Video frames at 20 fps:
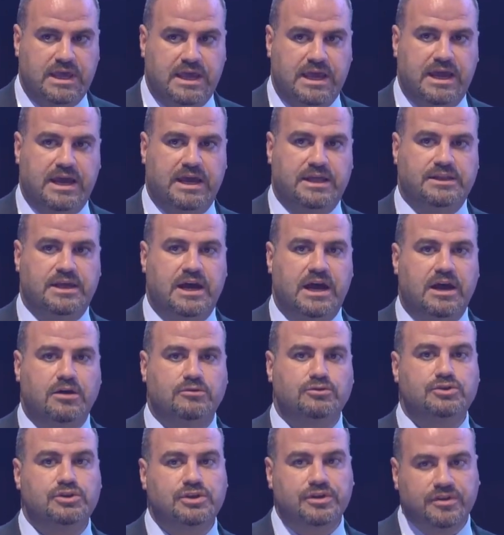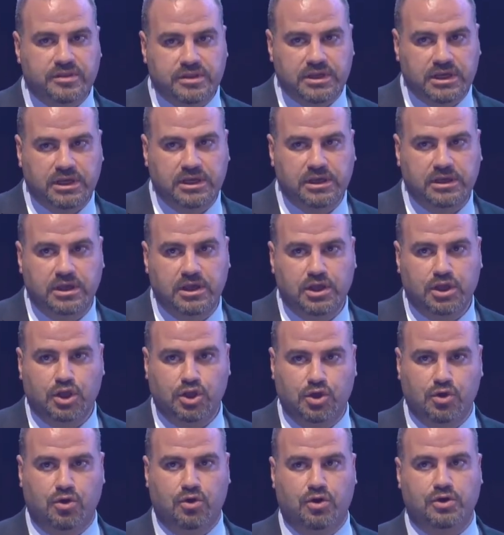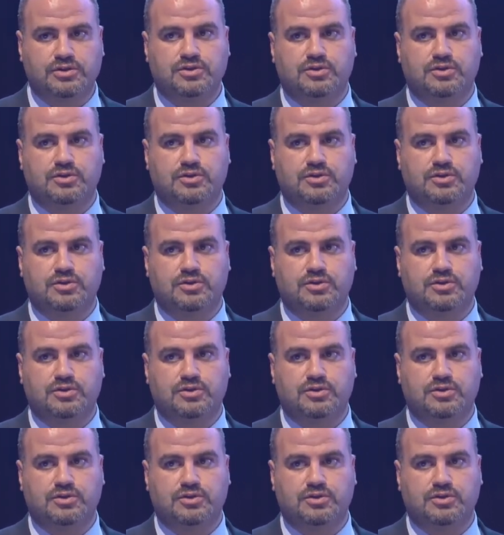and how do you think your